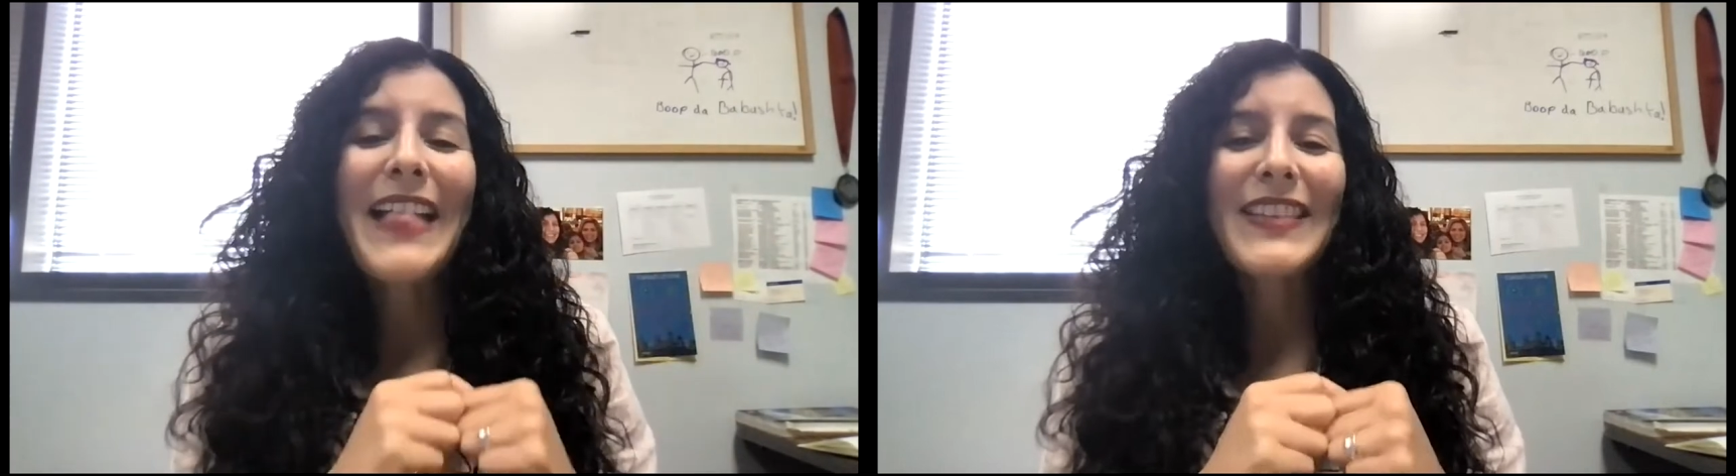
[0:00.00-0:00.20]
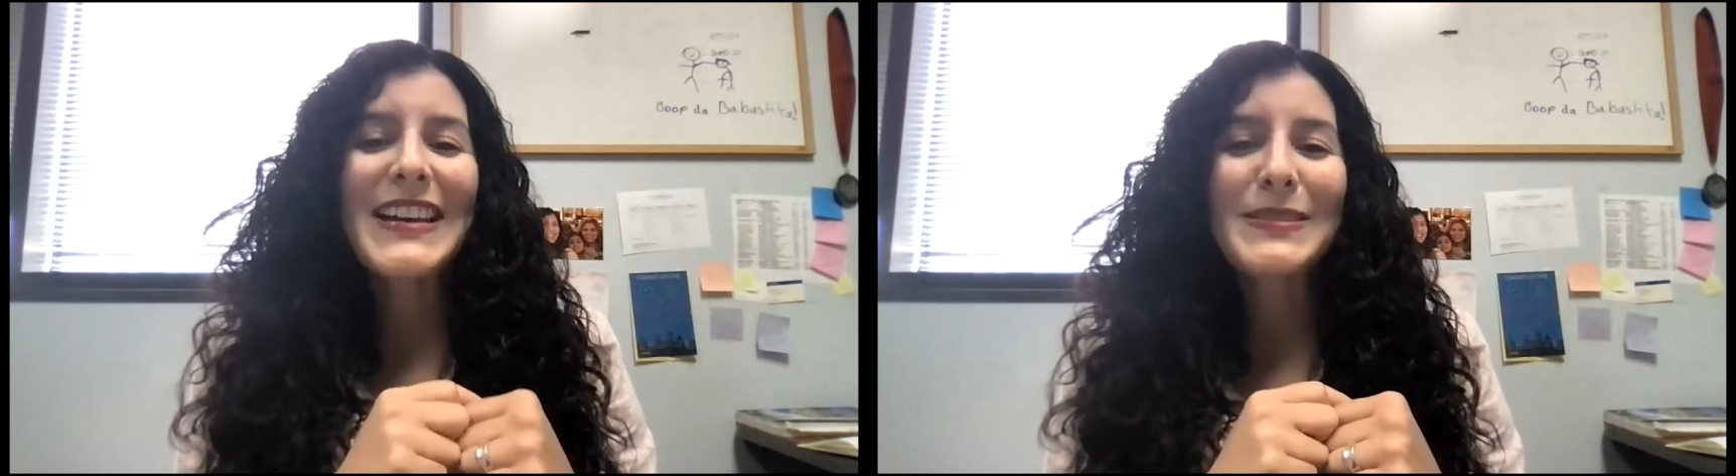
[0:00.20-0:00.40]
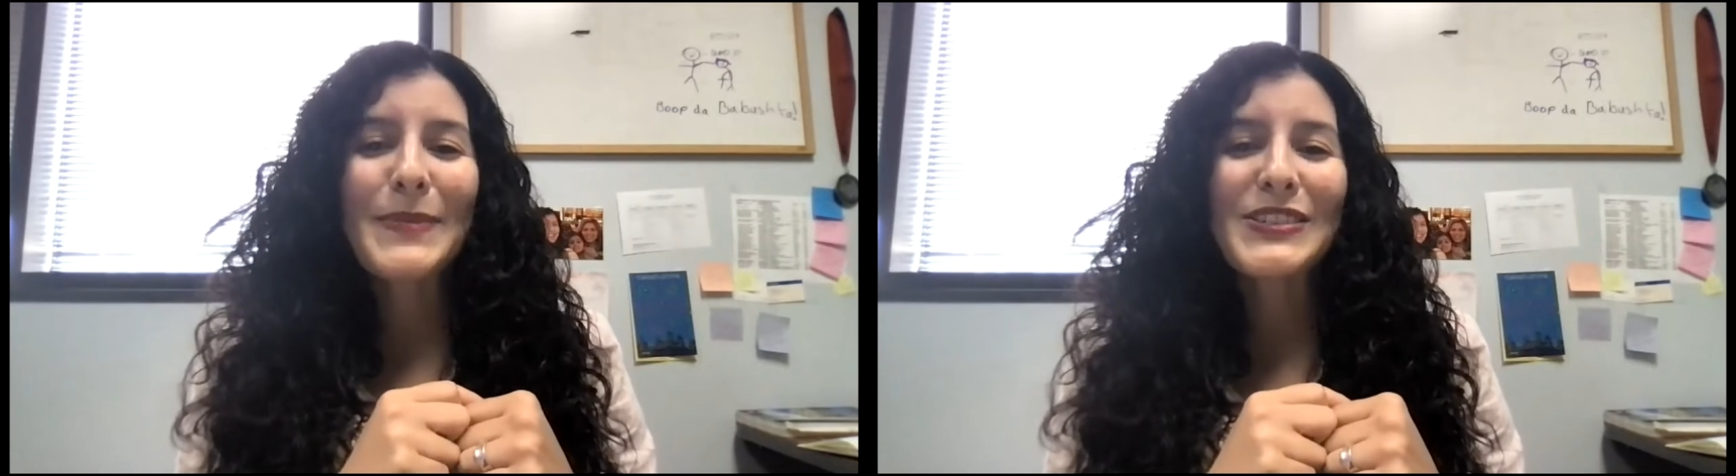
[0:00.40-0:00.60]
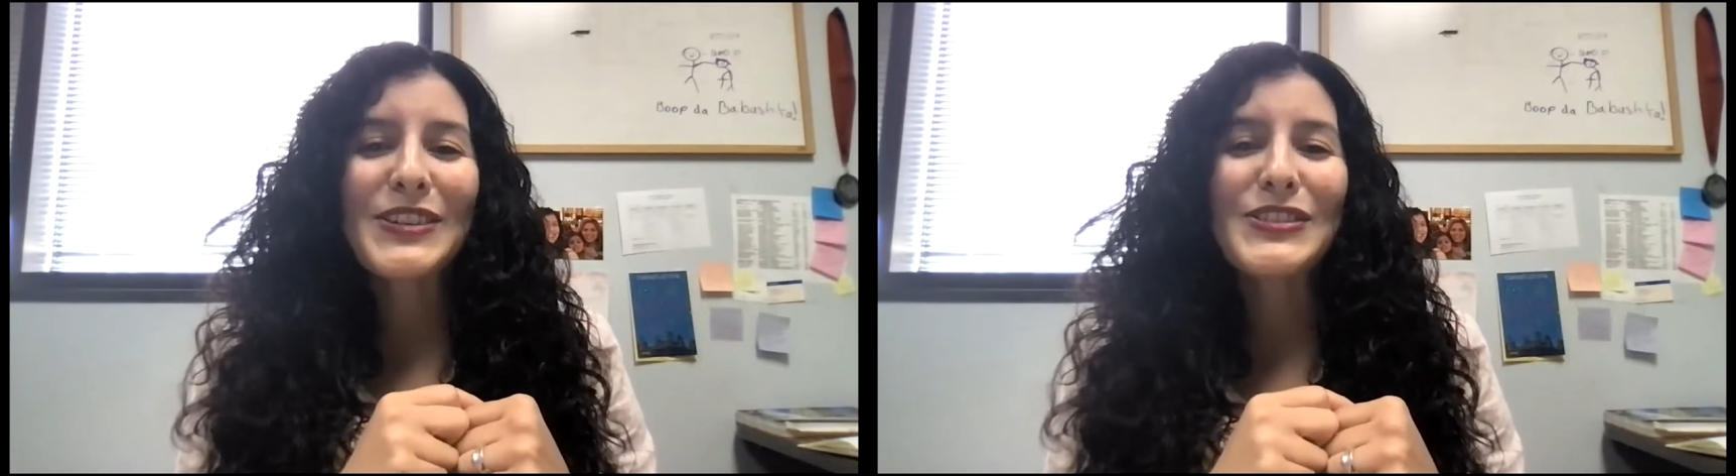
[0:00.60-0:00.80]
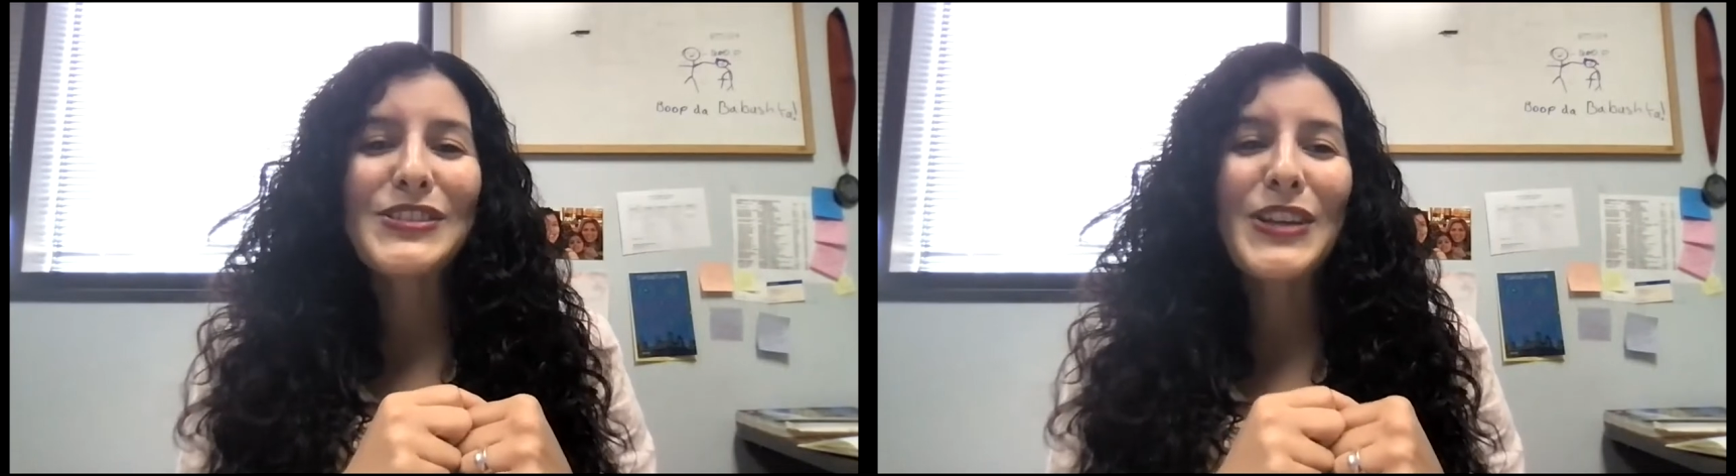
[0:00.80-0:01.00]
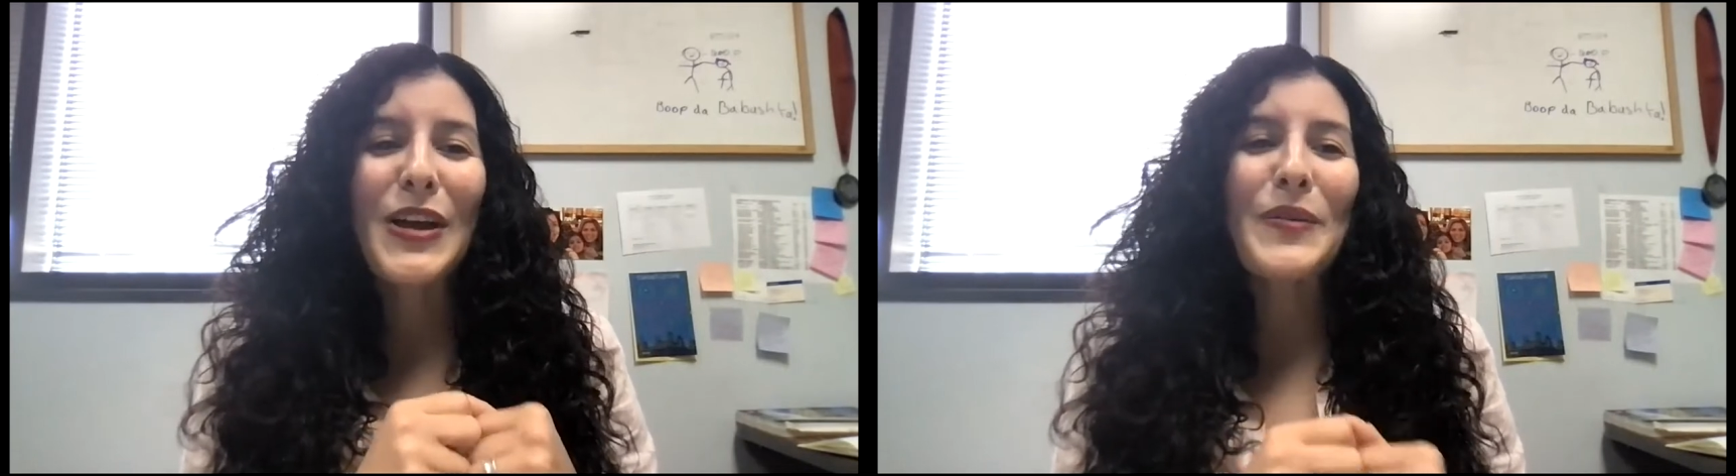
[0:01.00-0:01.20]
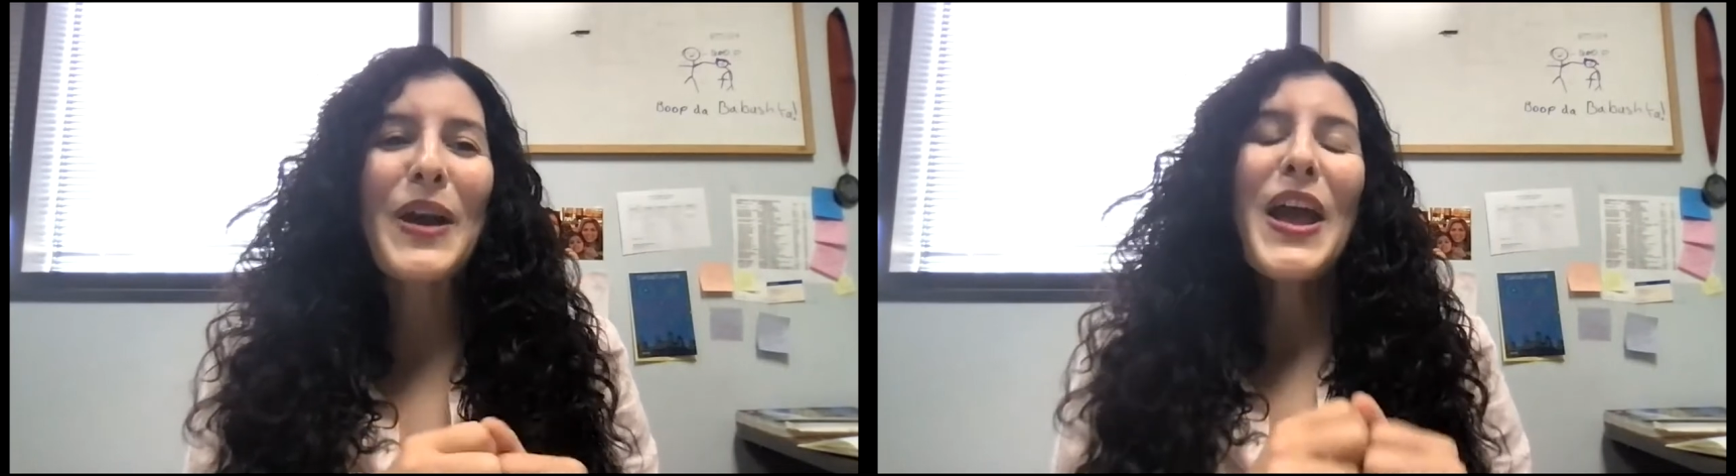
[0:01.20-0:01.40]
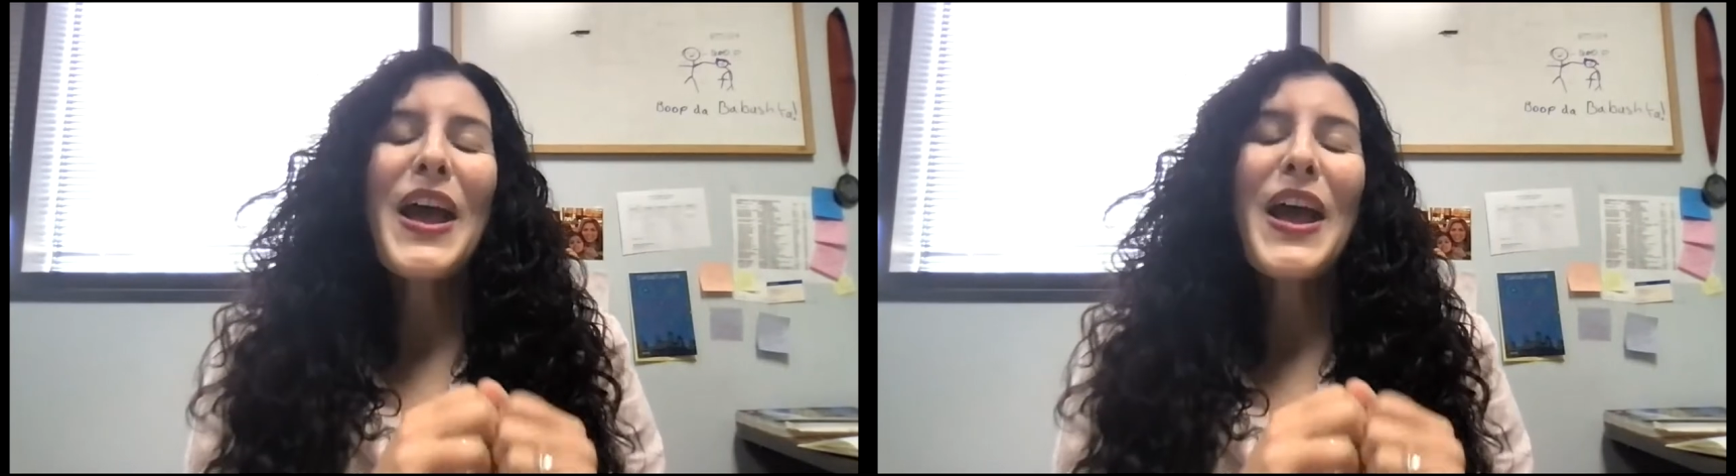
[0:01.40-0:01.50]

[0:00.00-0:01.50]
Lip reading: last semester. So